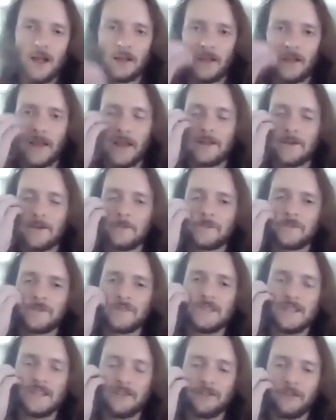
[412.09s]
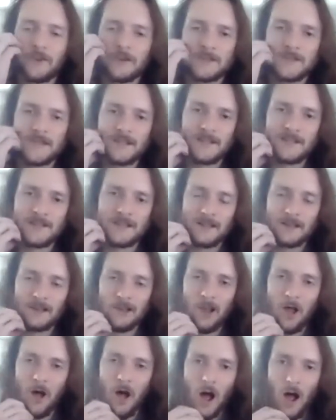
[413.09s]
like differences in
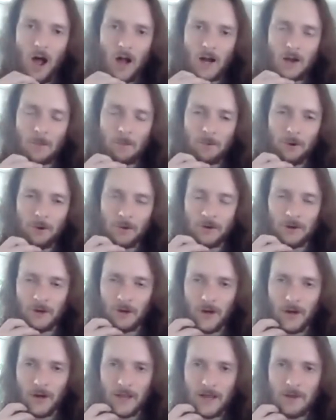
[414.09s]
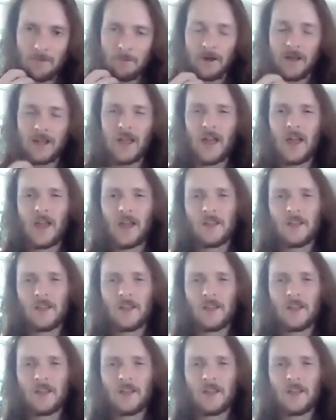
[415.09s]
log proteinuria, but